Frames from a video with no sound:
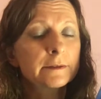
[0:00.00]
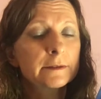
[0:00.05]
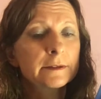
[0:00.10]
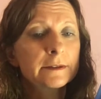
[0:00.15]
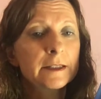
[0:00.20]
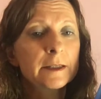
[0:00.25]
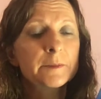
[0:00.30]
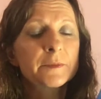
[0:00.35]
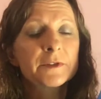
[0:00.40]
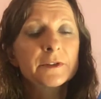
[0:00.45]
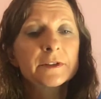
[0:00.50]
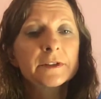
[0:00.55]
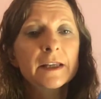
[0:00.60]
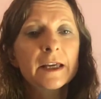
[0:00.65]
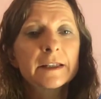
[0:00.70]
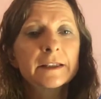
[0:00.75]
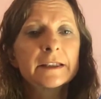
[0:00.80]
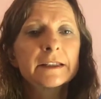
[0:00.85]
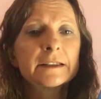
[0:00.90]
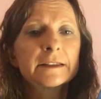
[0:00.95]
tips and
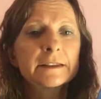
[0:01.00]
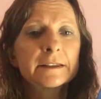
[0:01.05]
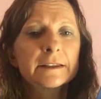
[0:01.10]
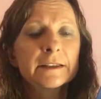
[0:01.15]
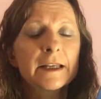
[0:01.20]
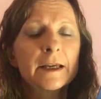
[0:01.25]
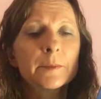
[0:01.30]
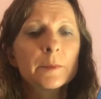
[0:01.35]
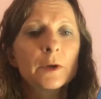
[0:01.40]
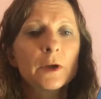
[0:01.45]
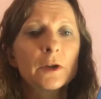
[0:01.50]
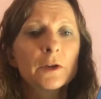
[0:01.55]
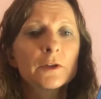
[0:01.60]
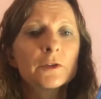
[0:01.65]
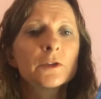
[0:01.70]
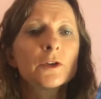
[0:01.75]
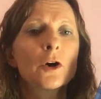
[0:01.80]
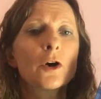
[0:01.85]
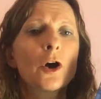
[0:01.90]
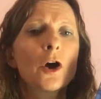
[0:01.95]
techniques in there, but
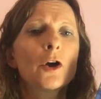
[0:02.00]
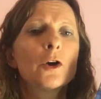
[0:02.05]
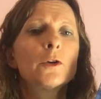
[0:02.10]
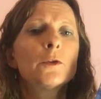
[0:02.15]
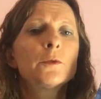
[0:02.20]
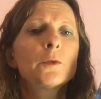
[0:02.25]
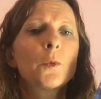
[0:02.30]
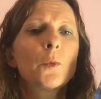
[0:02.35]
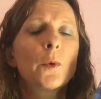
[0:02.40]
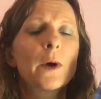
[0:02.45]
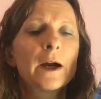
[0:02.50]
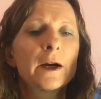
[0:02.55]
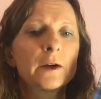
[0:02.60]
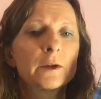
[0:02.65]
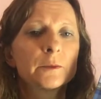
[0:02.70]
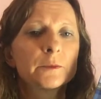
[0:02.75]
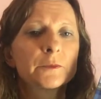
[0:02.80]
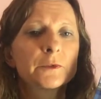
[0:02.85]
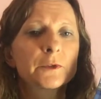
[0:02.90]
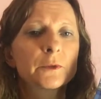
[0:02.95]
not
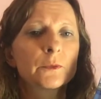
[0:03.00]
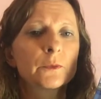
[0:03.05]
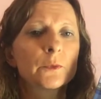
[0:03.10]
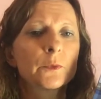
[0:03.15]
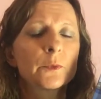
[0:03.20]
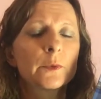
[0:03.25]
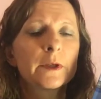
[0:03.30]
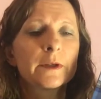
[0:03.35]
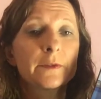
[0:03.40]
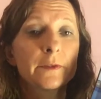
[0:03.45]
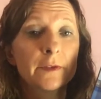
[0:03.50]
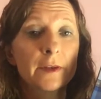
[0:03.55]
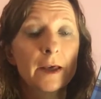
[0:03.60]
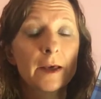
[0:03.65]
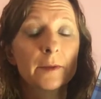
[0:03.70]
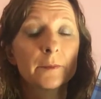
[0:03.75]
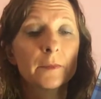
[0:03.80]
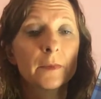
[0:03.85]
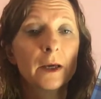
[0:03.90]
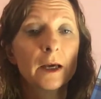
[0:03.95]
overwhelmed with
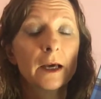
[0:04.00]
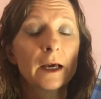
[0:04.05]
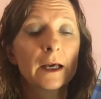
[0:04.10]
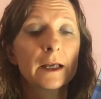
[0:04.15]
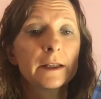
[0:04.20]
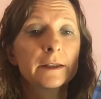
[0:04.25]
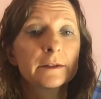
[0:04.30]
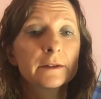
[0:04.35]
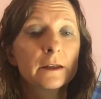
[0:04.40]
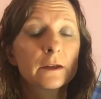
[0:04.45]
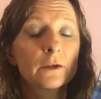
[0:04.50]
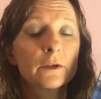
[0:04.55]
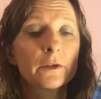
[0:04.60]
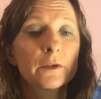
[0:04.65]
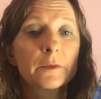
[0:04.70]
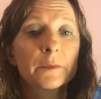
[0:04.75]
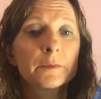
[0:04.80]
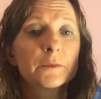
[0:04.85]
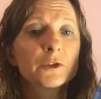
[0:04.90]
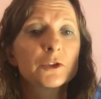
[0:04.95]
them, and a lot
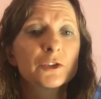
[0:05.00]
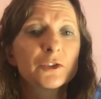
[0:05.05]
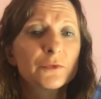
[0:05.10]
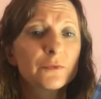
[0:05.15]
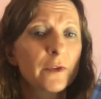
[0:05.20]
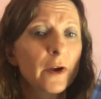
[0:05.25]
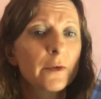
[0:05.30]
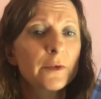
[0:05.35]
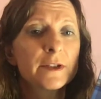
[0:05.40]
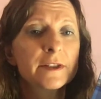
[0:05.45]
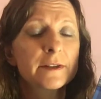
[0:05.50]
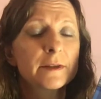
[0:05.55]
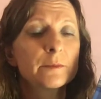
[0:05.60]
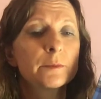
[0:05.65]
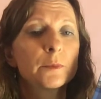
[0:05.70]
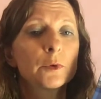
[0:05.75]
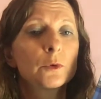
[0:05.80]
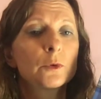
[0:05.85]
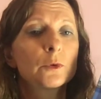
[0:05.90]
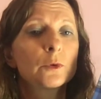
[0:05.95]
of them just very
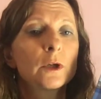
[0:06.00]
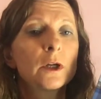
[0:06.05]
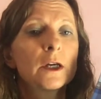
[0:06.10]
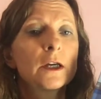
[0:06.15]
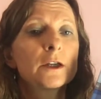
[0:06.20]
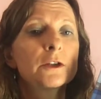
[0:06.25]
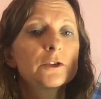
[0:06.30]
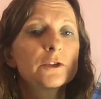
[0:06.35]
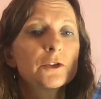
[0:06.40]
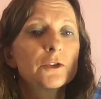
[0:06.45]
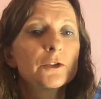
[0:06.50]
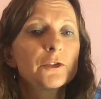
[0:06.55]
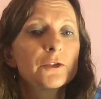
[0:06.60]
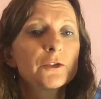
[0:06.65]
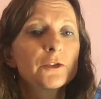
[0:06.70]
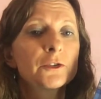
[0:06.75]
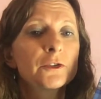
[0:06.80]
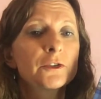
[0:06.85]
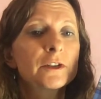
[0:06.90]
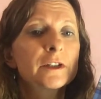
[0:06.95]
simple,
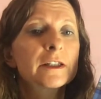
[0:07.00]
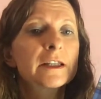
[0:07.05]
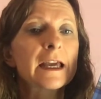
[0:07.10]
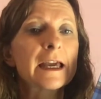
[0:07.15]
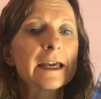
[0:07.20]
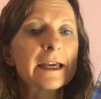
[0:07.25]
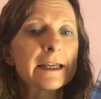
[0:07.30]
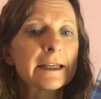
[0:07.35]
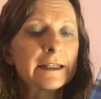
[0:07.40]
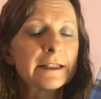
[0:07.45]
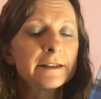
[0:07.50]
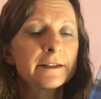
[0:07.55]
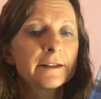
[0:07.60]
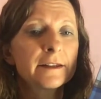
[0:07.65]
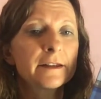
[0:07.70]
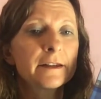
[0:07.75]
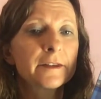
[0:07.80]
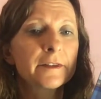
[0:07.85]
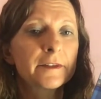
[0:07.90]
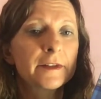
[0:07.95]
just to get
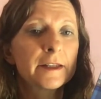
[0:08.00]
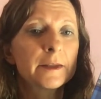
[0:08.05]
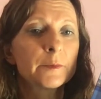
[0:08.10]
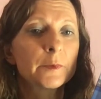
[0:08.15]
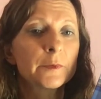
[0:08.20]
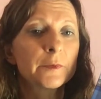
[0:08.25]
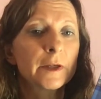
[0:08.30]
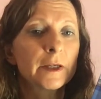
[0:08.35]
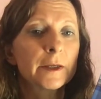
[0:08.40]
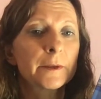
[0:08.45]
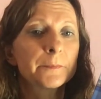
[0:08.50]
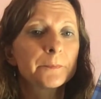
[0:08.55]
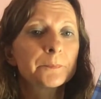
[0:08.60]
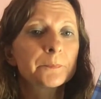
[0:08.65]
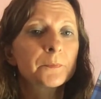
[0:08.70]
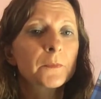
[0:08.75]
into the theme of it.